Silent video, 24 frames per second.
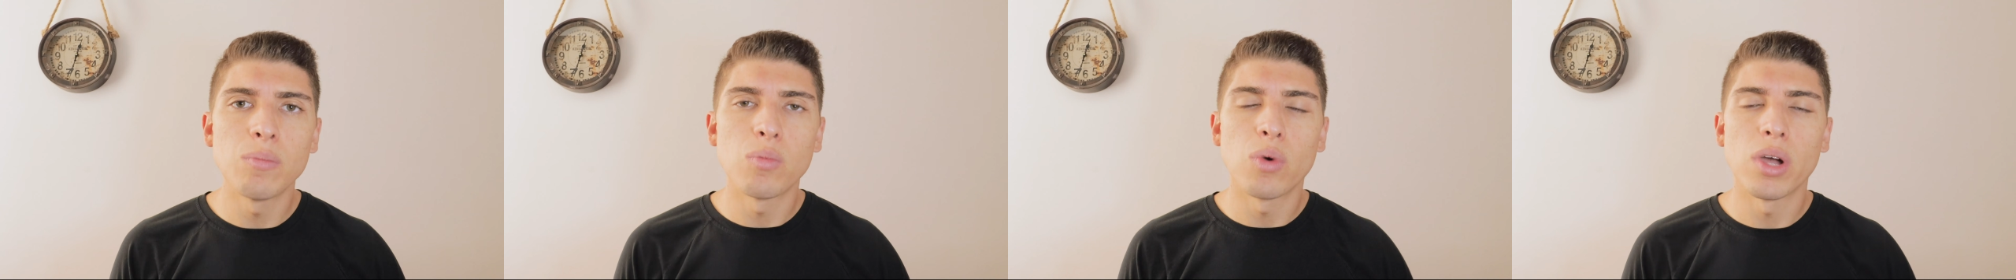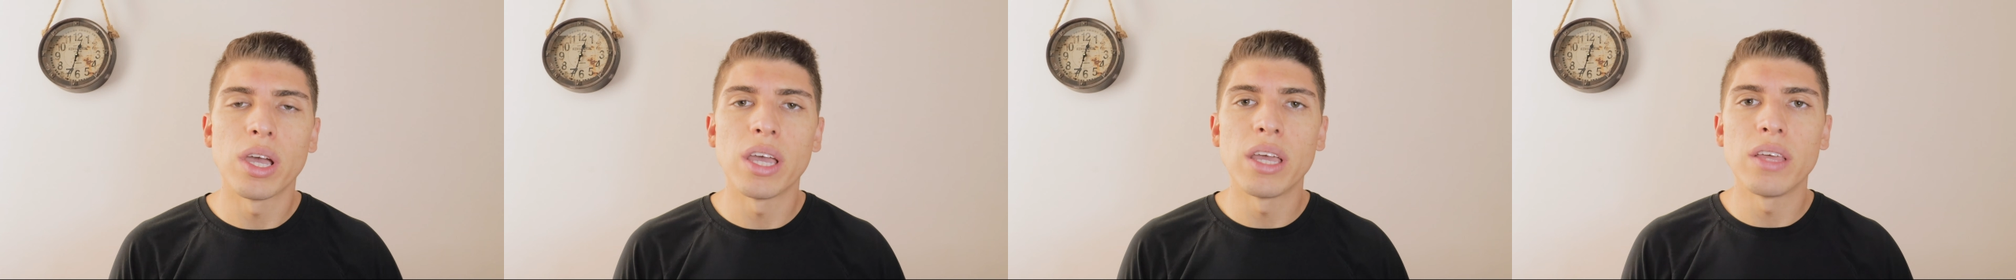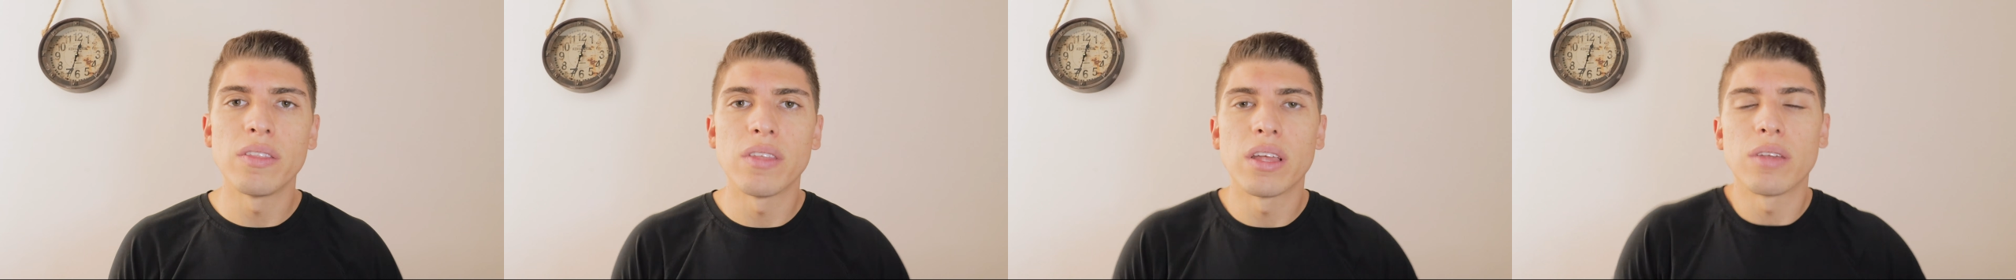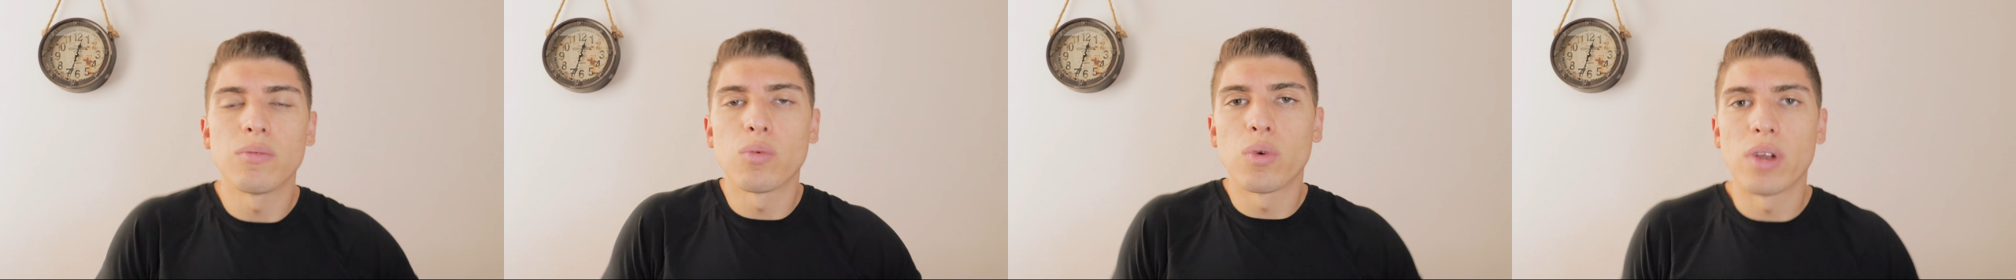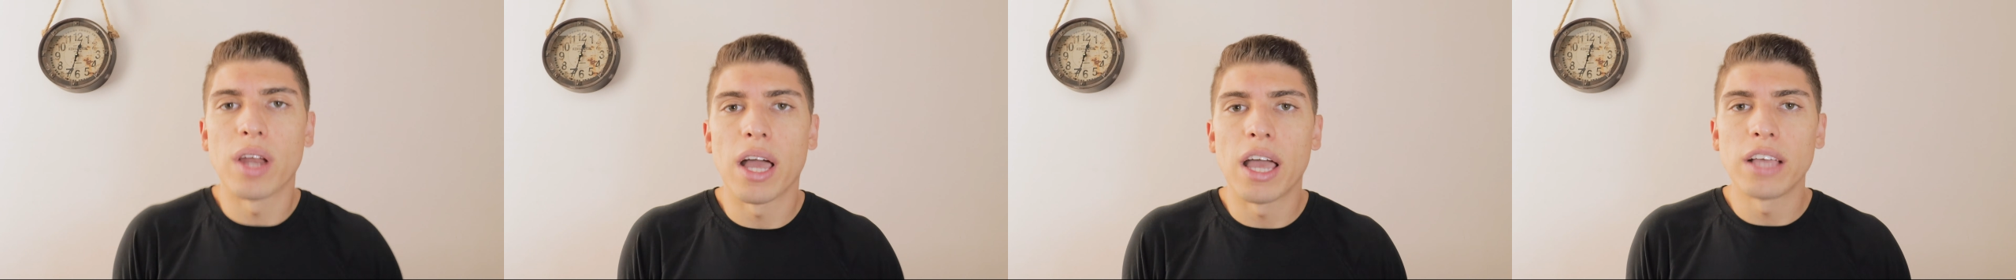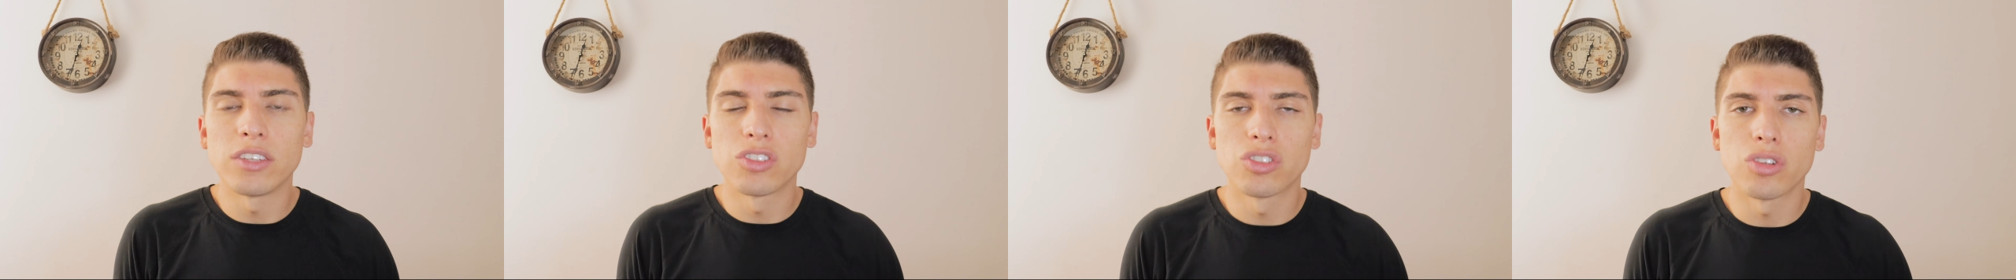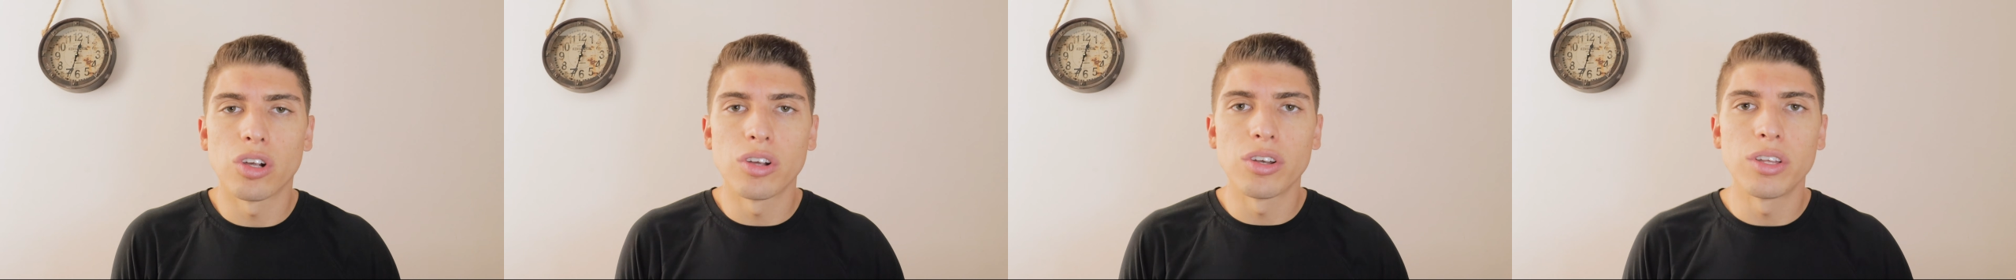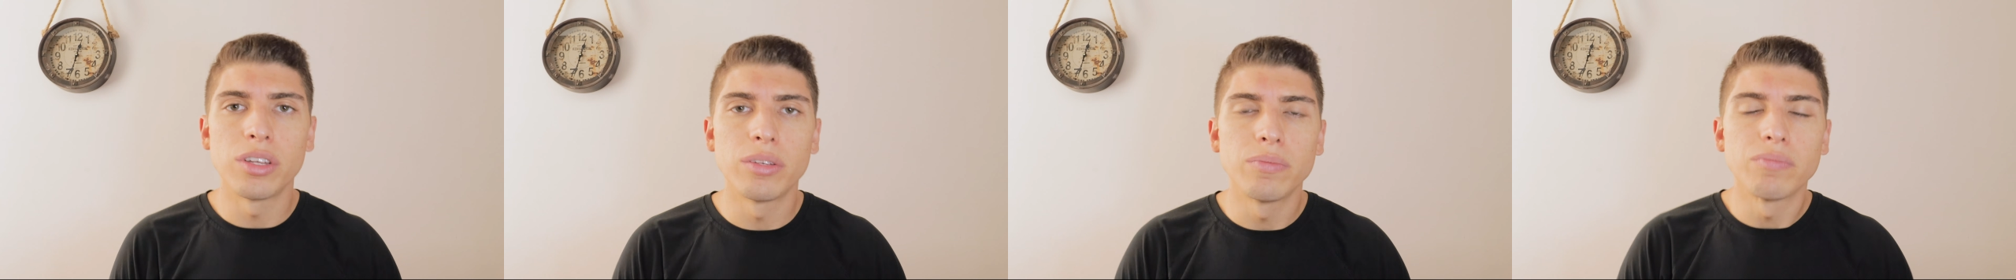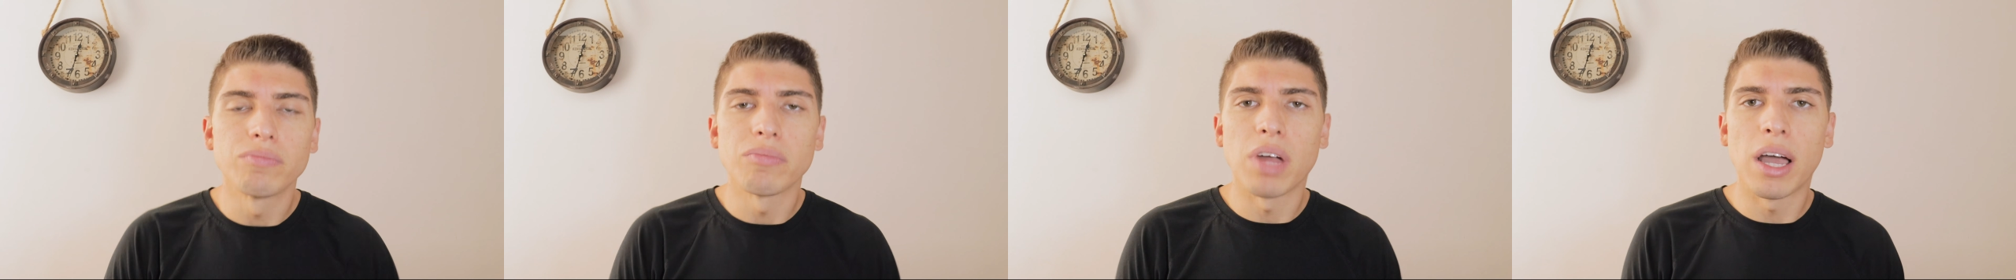way that when I
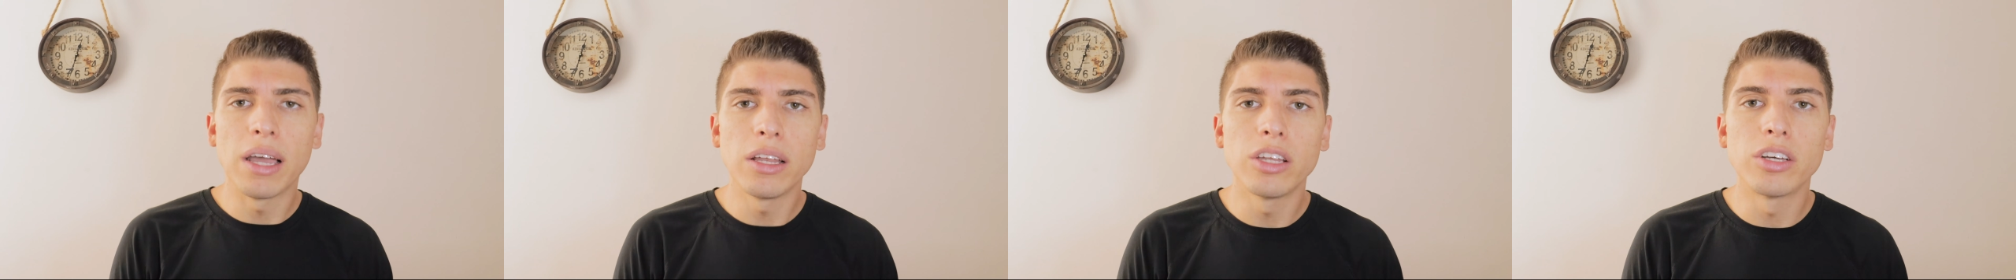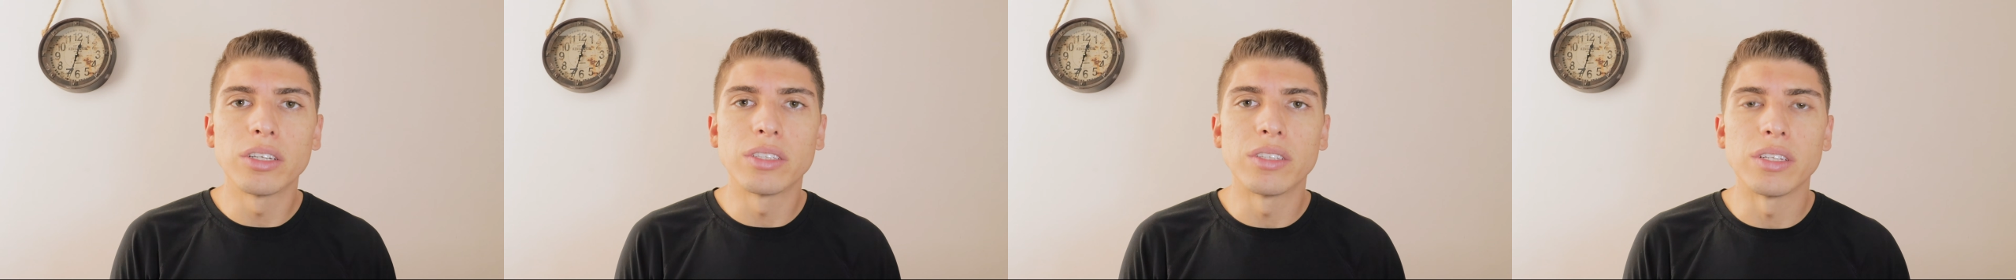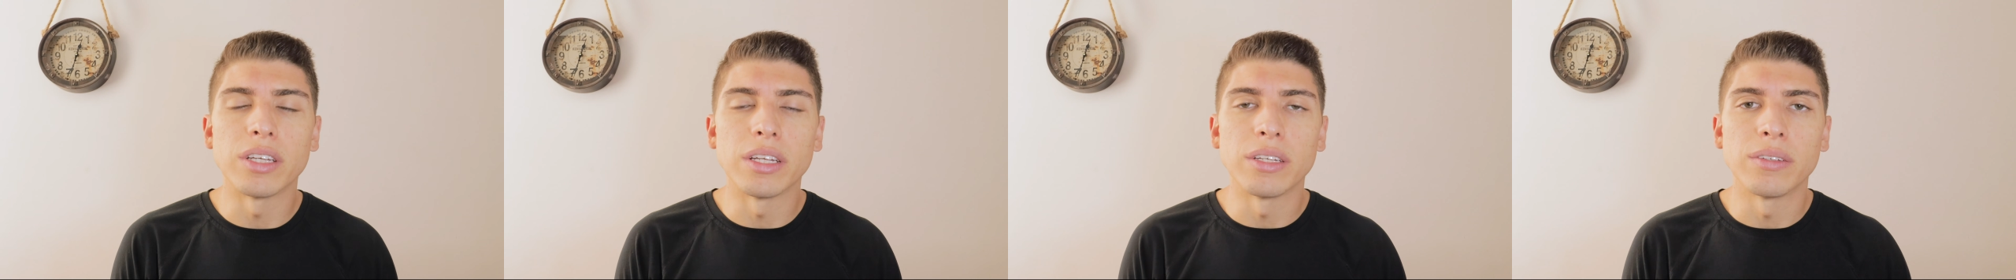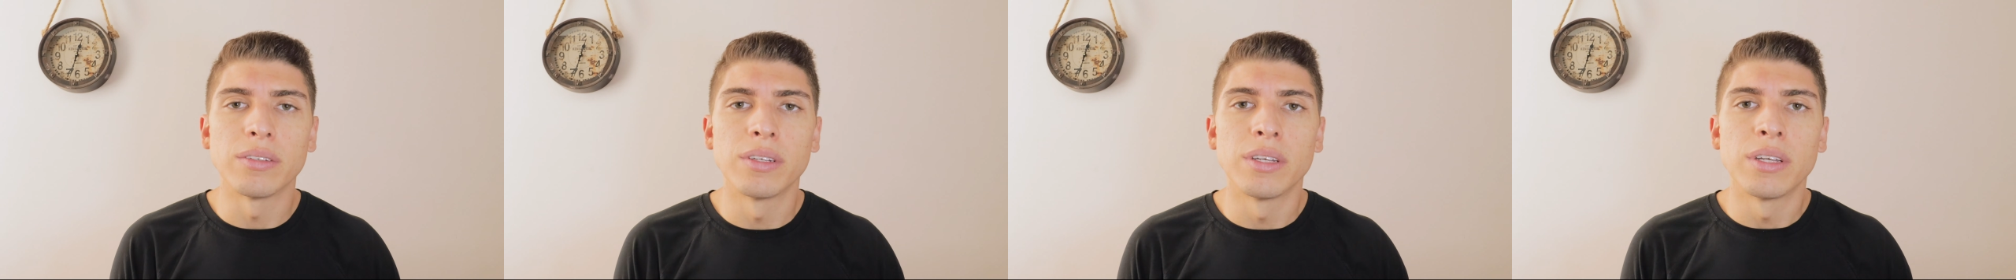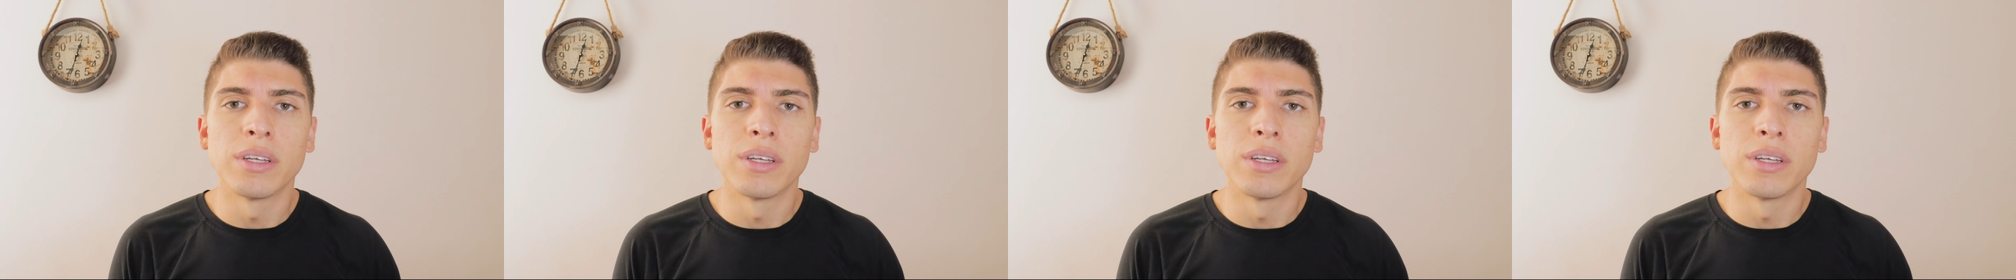started, I looked at it,